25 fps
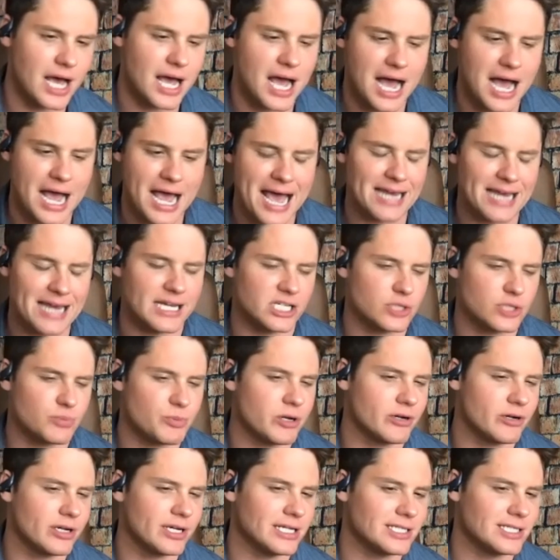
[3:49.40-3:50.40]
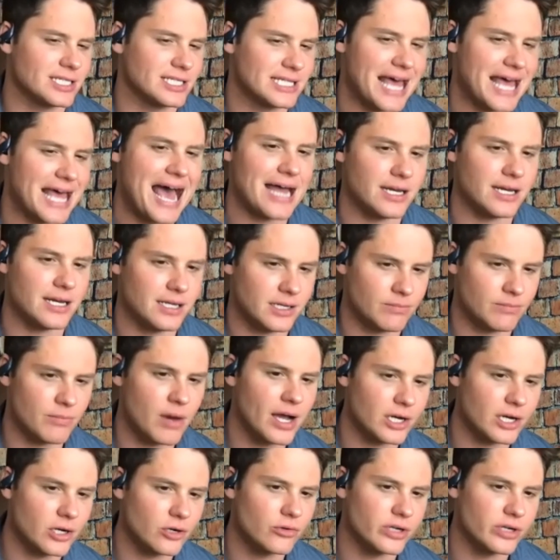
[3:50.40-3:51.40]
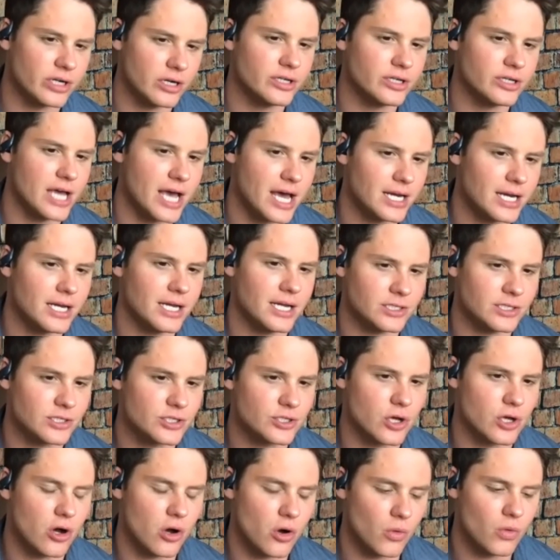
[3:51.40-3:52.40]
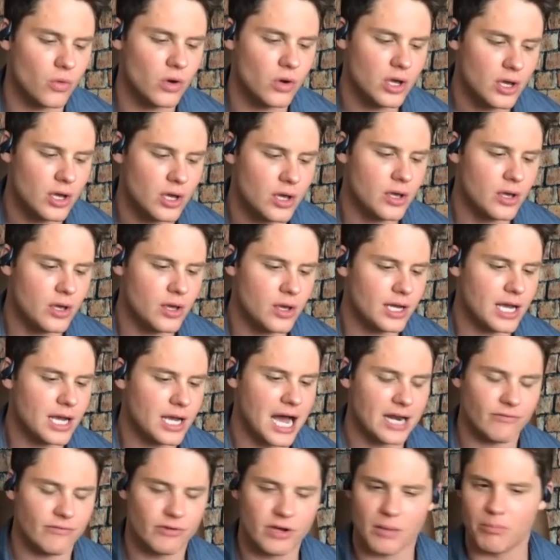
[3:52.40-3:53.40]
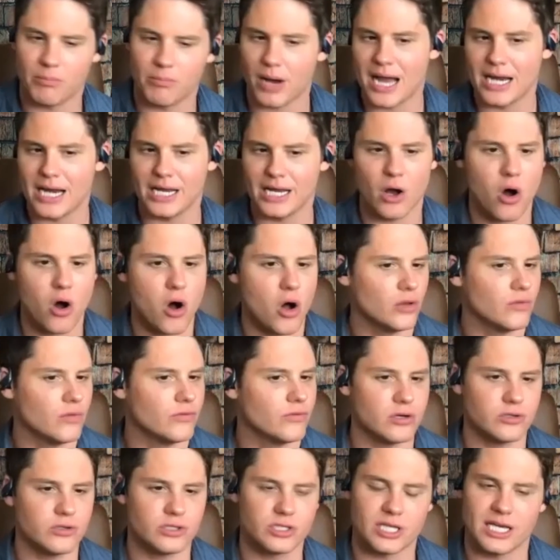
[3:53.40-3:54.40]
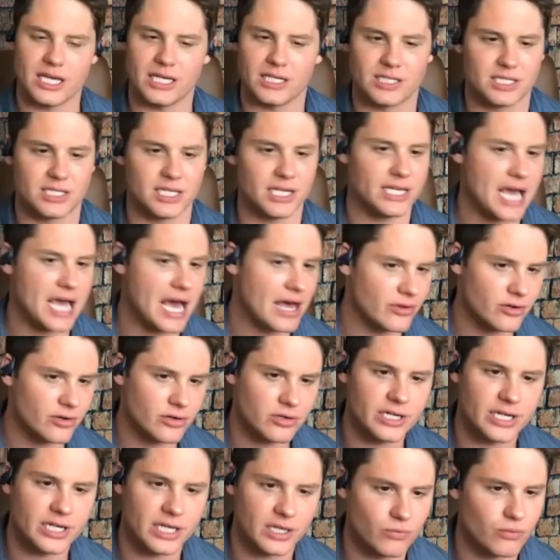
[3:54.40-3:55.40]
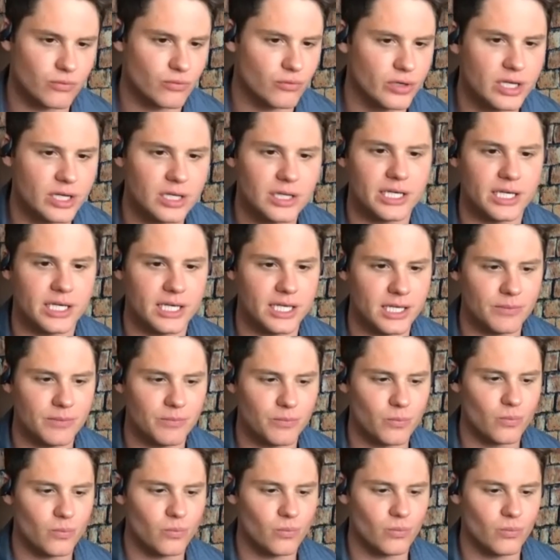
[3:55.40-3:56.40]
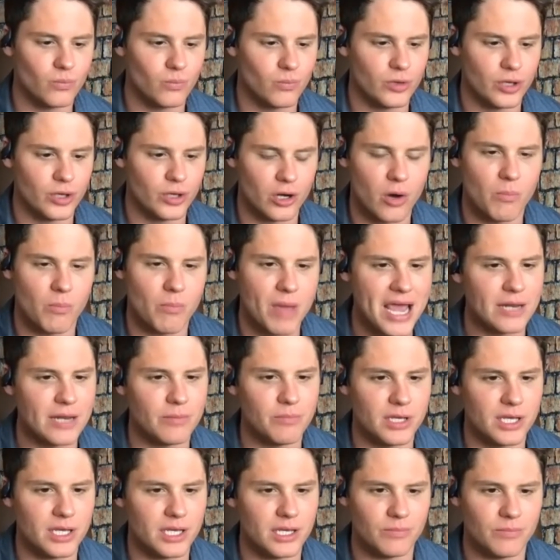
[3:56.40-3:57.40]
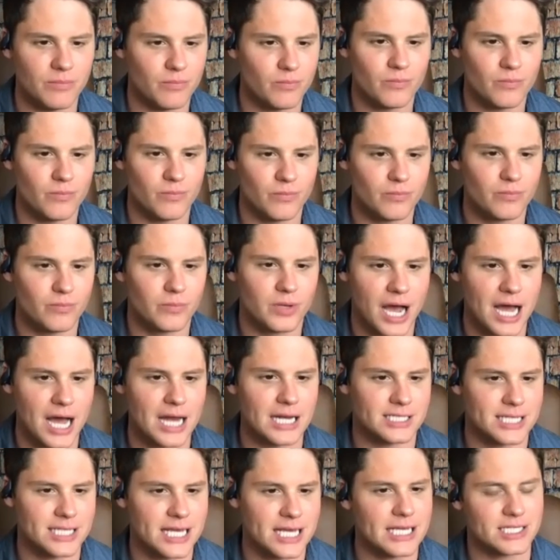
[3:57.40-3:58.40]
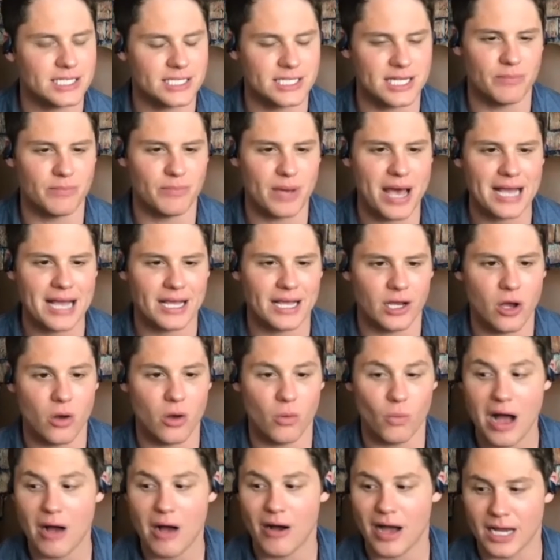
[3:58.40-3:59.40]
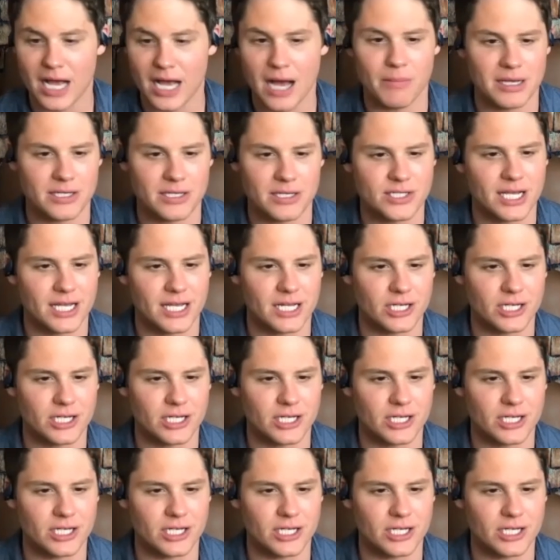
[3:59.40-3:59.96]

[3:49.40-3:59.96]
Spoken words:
hadn't experienced that in my career yet. And so kind of combining all of those things together, it really, made me kind of take a step back and go, wow, I got my second